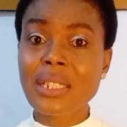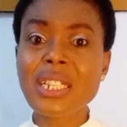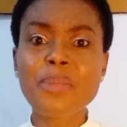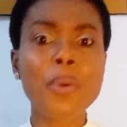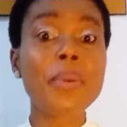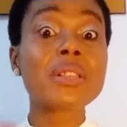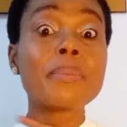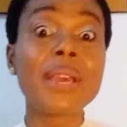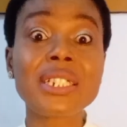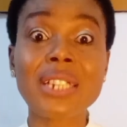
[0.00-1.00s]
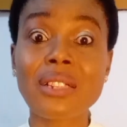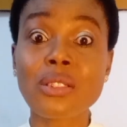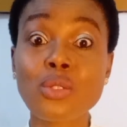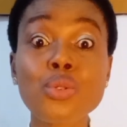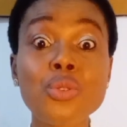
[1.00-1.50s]
these pulpit
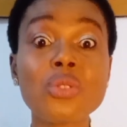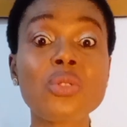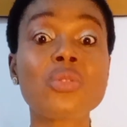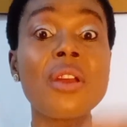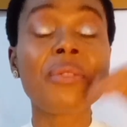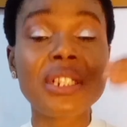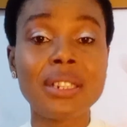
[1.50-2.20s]
merchants to use you to enrich